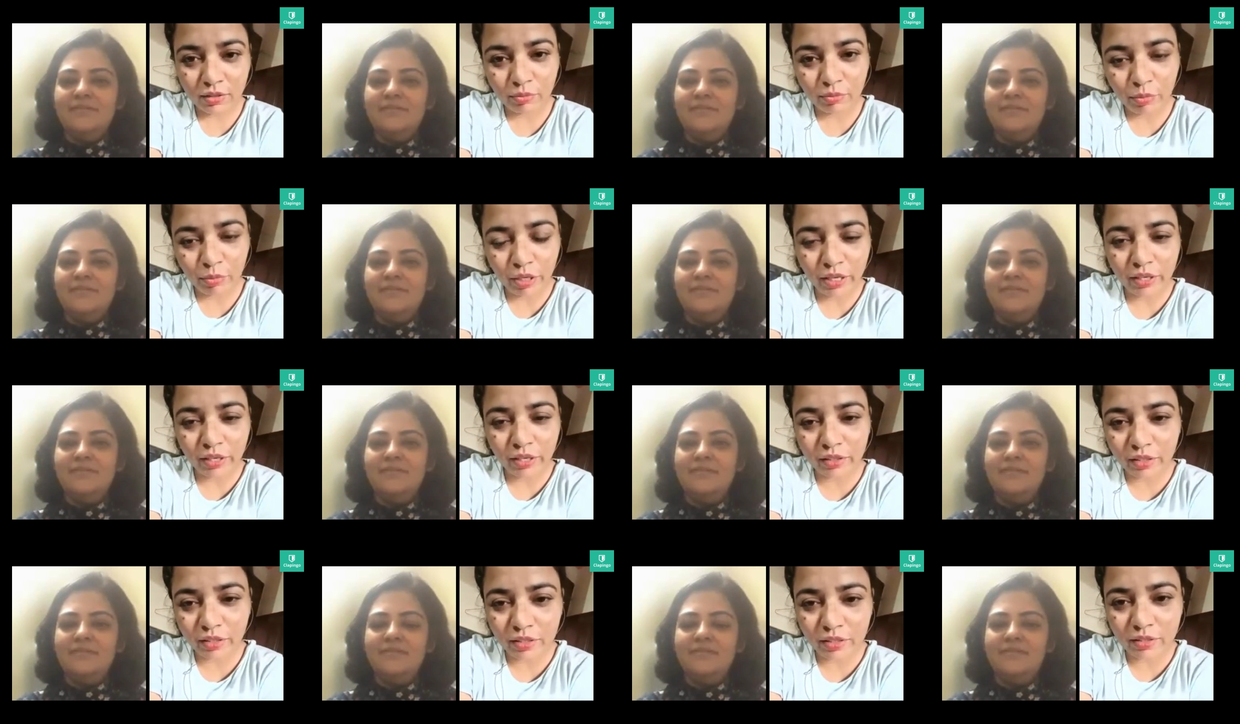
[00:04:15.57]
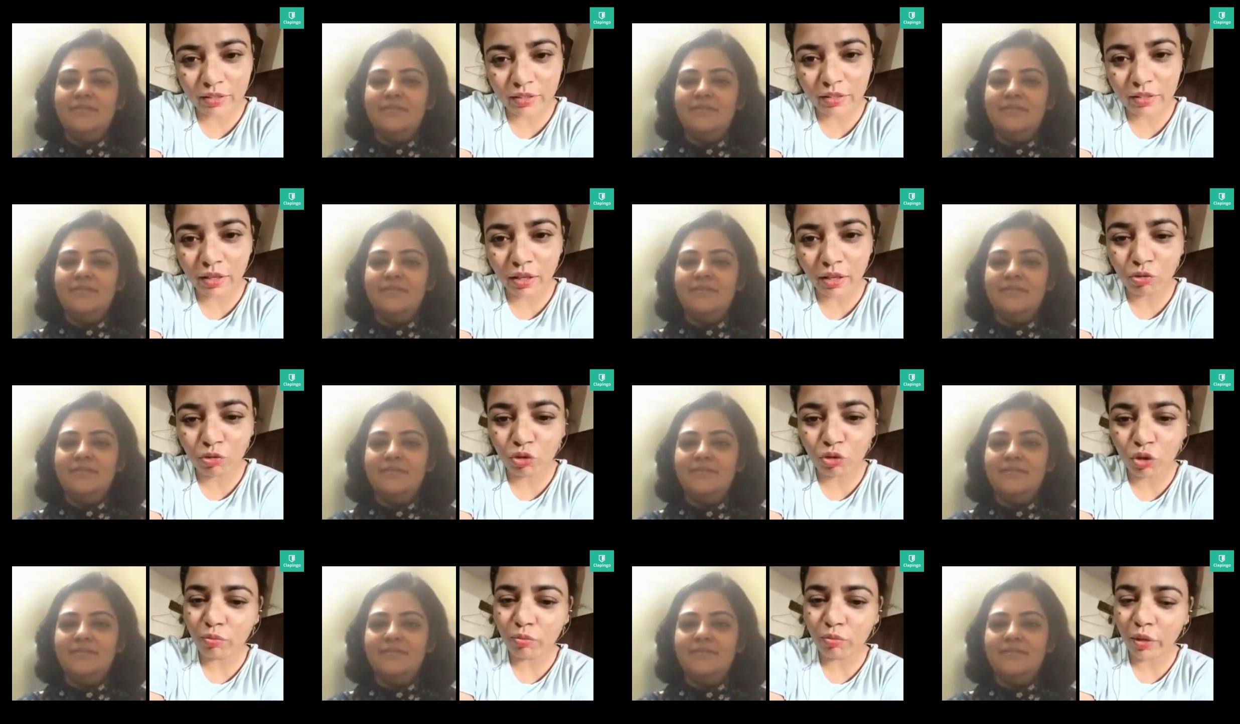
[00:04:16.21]
Speaker 1: playing this game
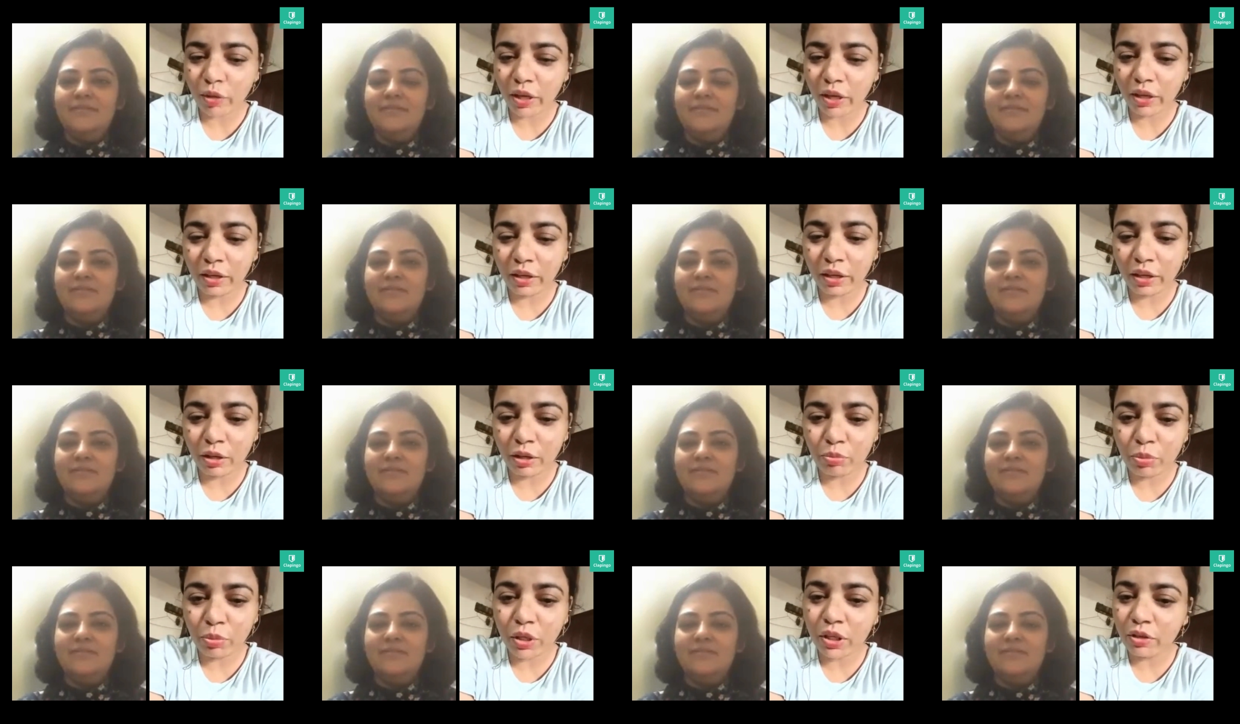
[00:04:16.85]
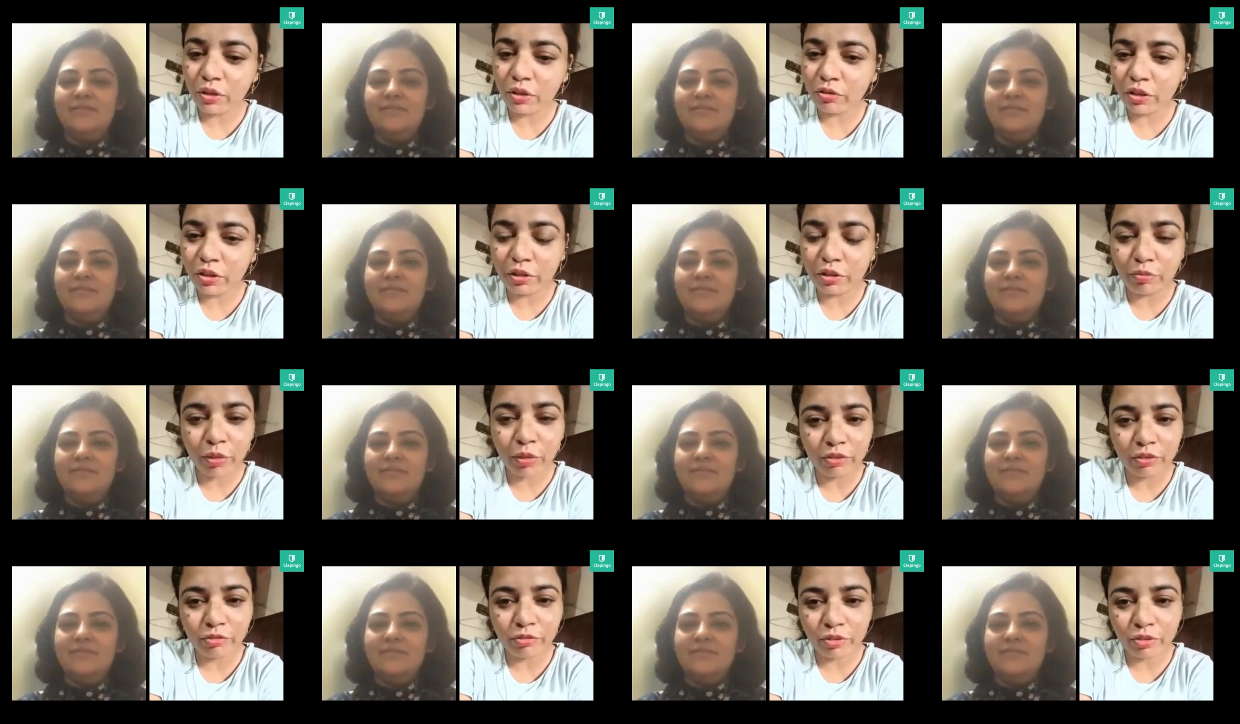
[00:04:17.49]
with my neighbor, with
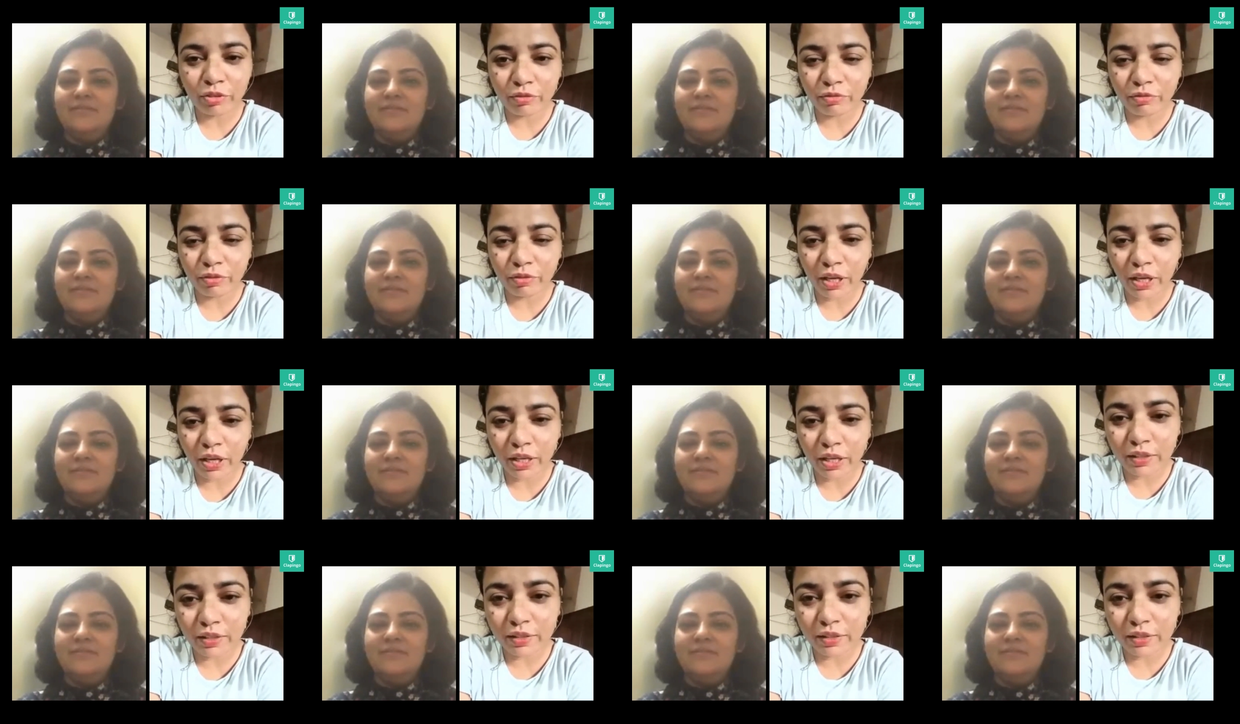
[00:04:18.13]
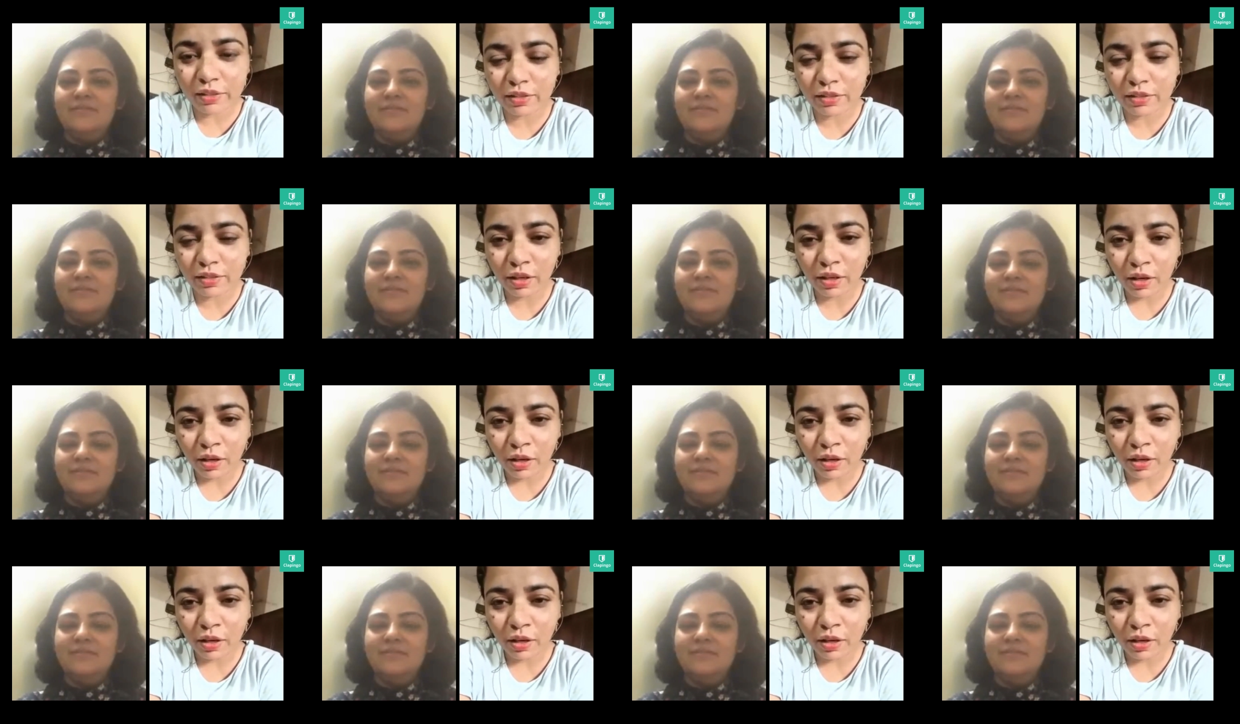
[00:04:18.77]
my friends